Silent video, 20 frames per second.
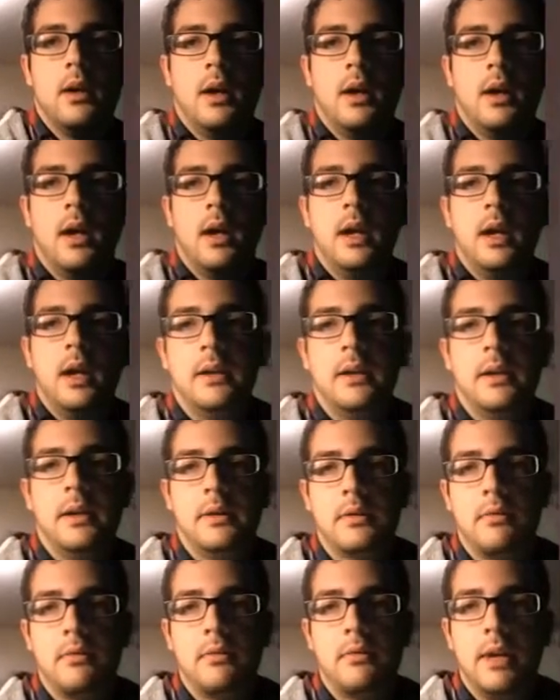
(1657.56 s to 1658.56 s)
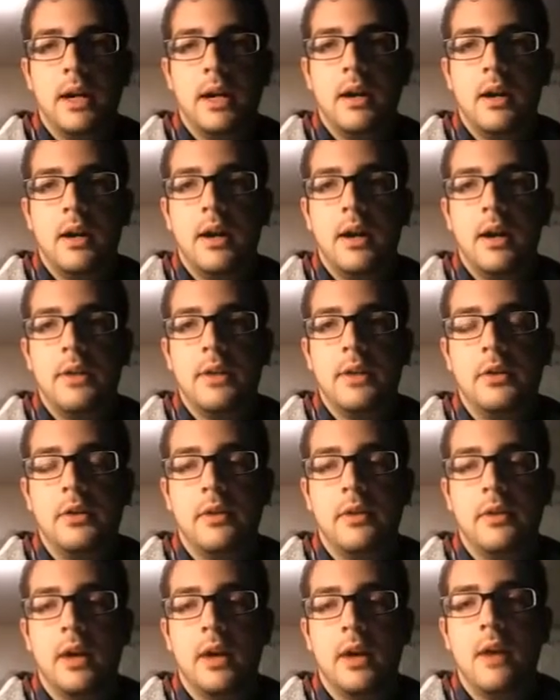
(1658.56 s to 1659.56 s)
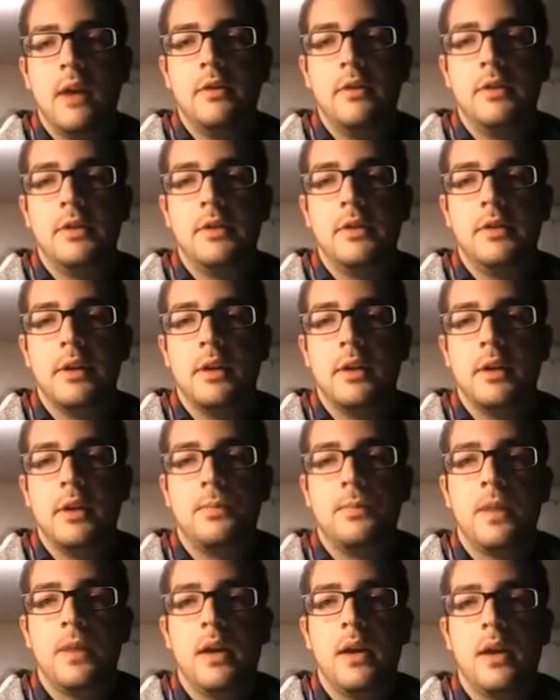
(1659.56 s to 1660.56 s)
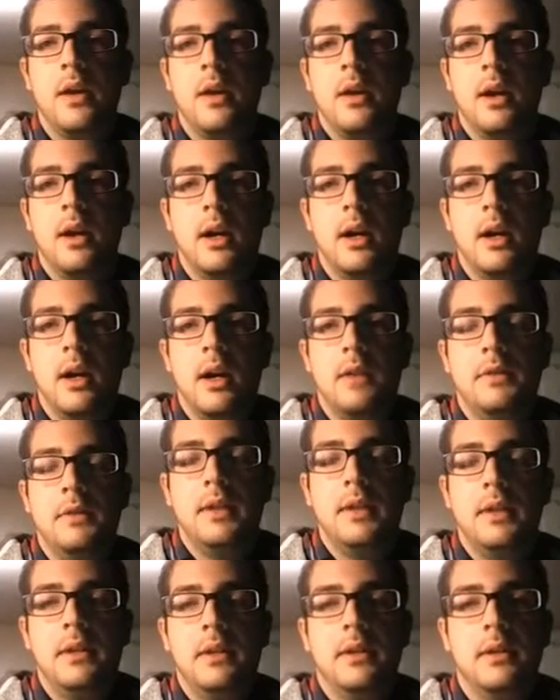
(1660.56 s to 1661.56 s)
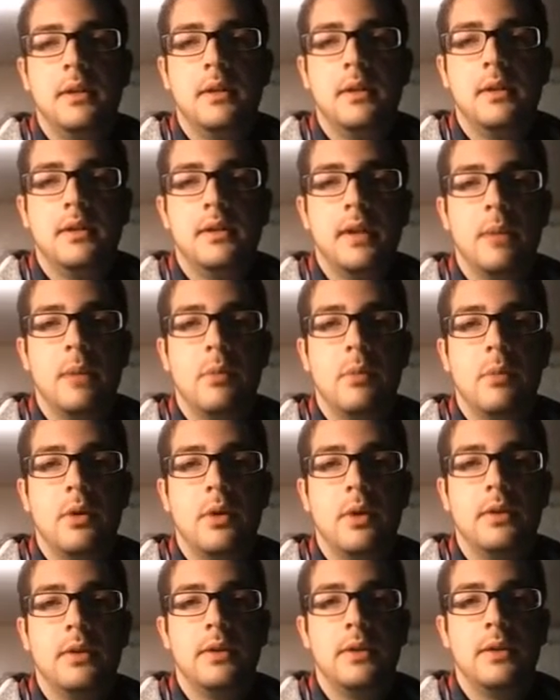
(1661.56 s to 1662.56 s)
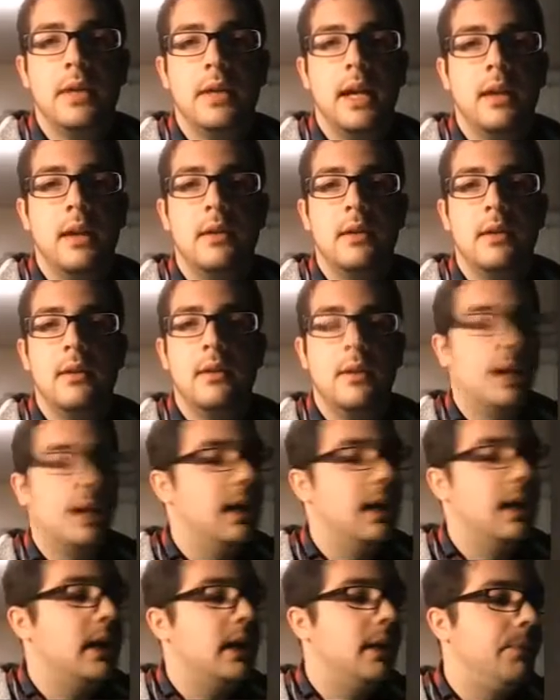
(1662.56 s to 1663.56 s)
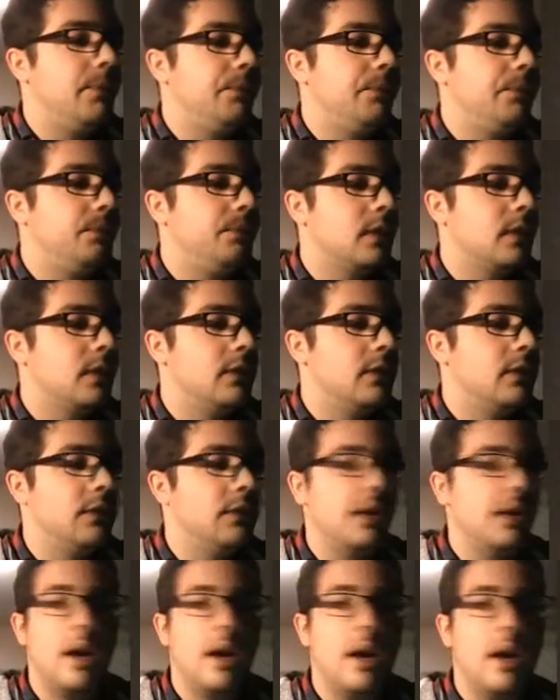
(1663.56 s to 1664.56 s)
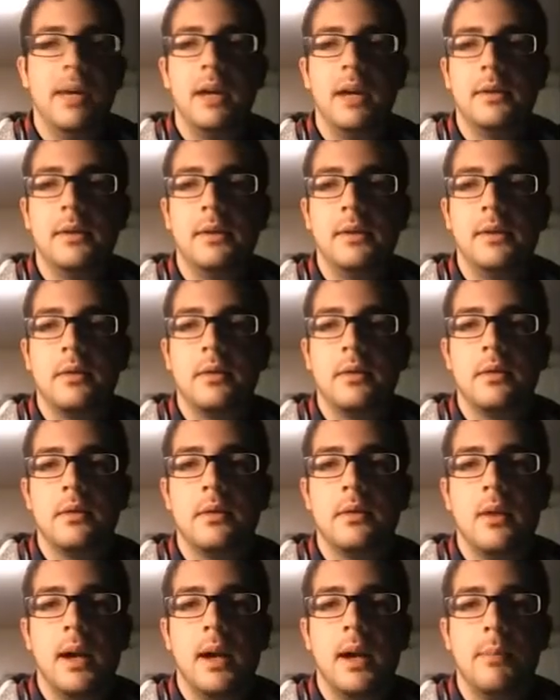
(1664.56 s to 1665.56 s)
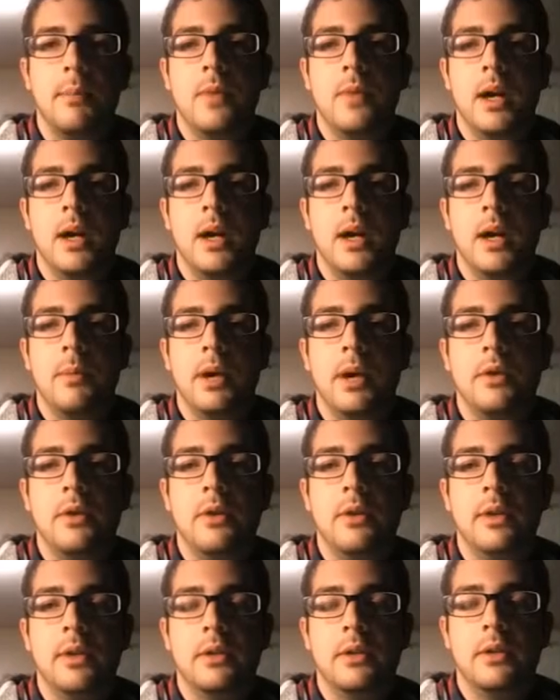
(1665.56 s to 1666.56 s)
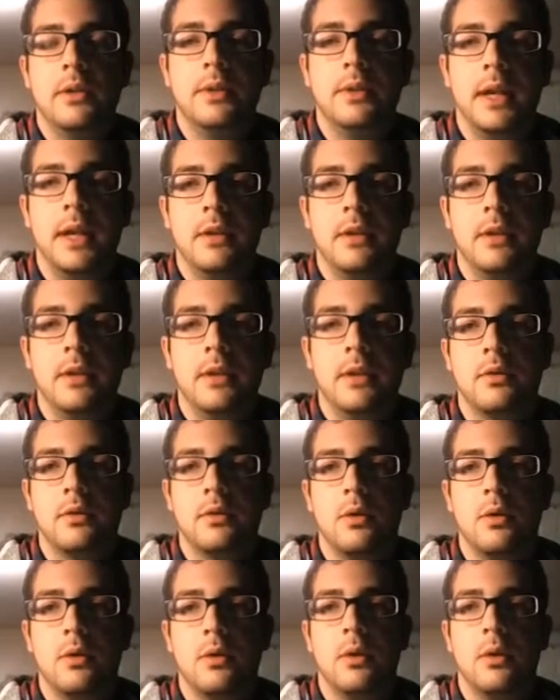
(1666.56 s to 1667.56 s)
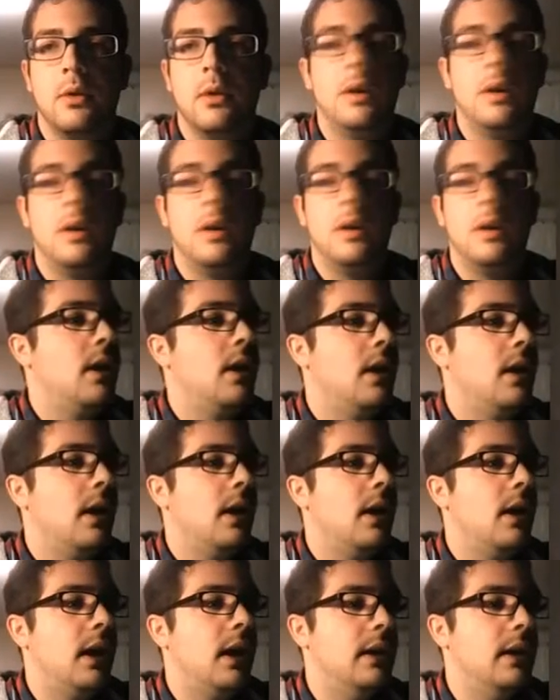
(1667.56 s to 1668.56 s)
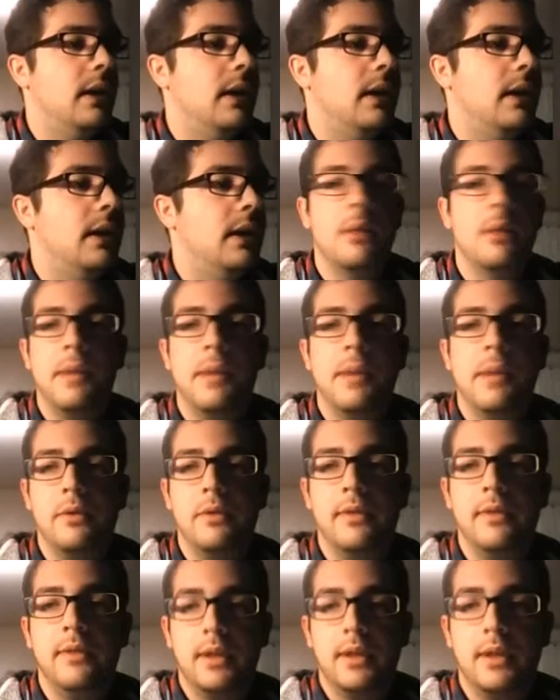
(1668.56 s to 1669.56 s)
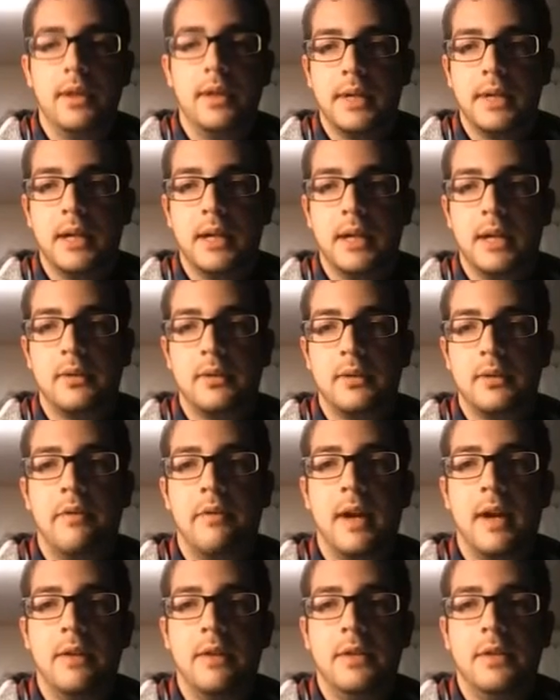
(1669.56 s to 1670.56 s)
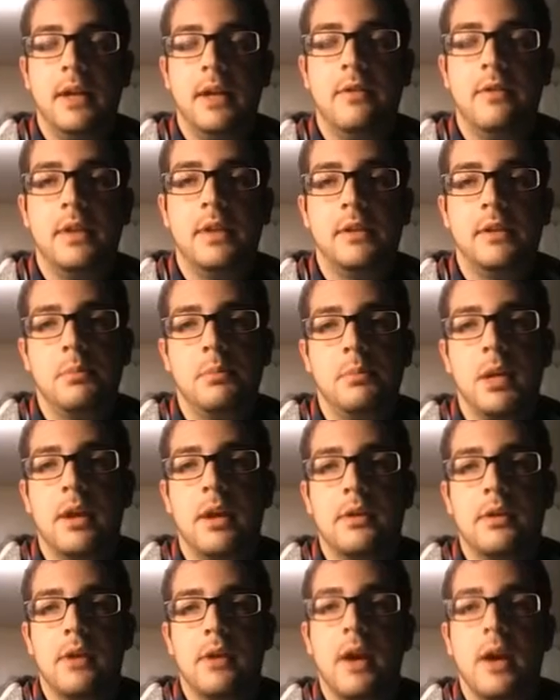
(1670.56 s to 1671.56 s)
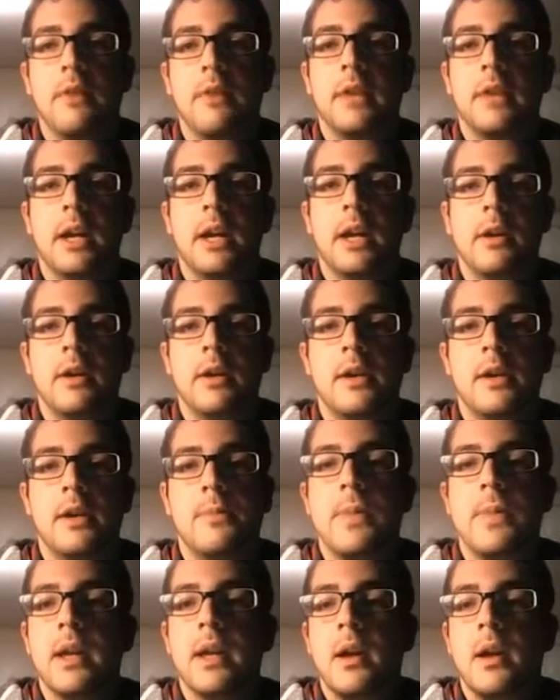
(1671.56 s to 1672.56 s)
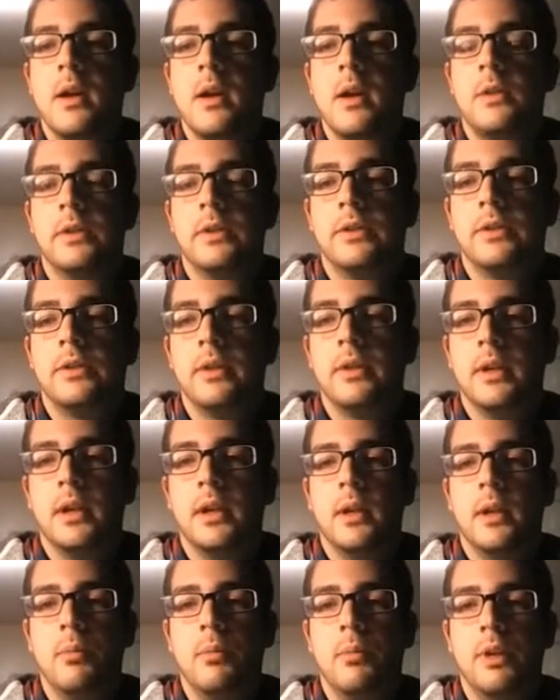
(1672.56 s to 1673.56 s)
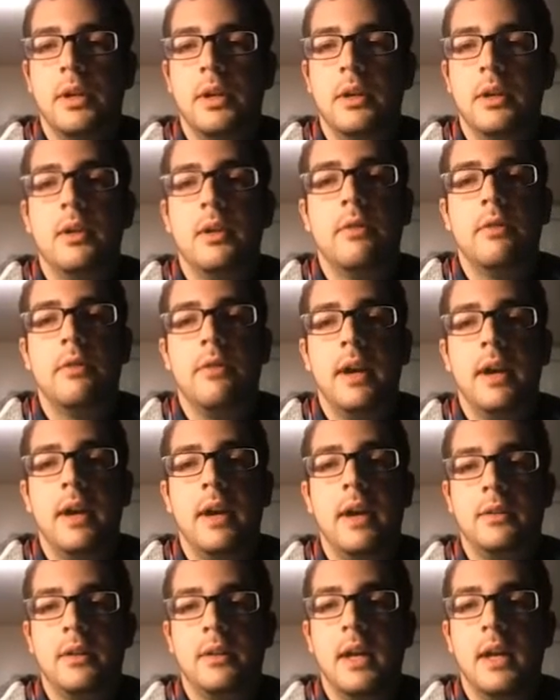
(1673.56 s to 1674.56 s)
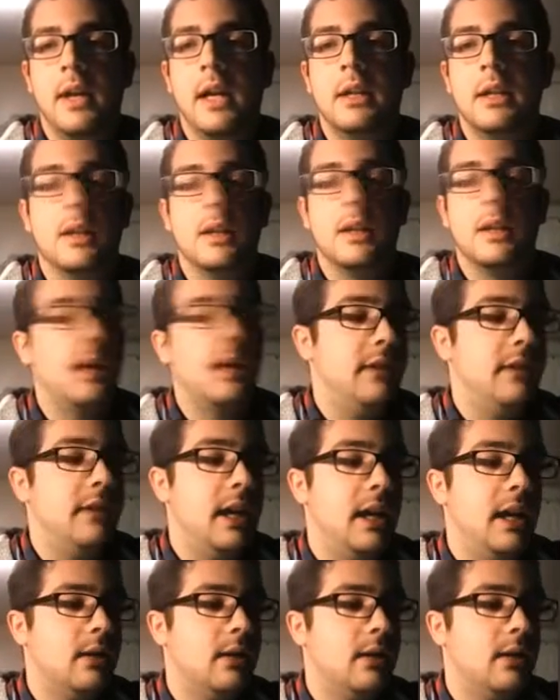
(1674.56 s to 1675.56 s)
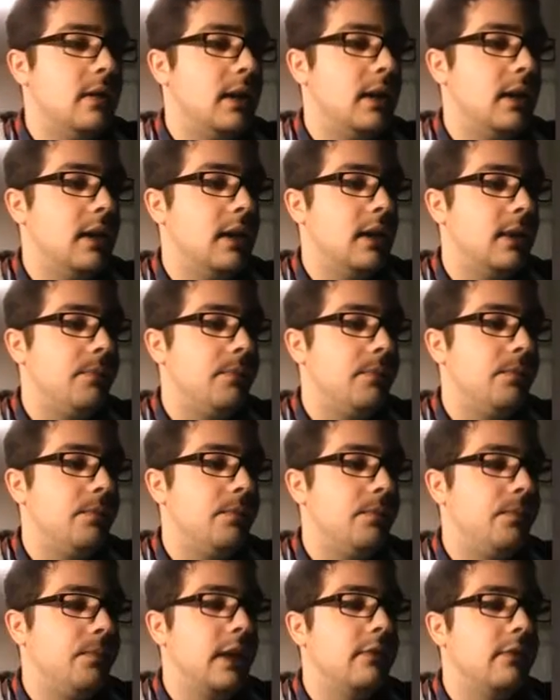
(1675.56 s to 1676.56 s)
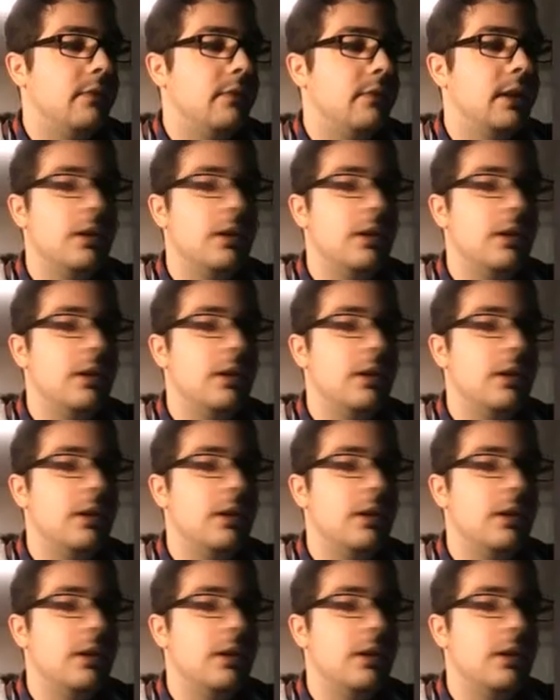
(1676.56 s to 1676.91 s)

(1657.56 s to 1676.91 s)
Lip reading: And it is a rare Aether Harvester. I've this in sideboards again to combat Mardu vehicle decks, or even in the Mardu vehicle decks. The 5 toughness blocks Heart of Kiran, so it's a pretty good effect, and the life gain, the life link you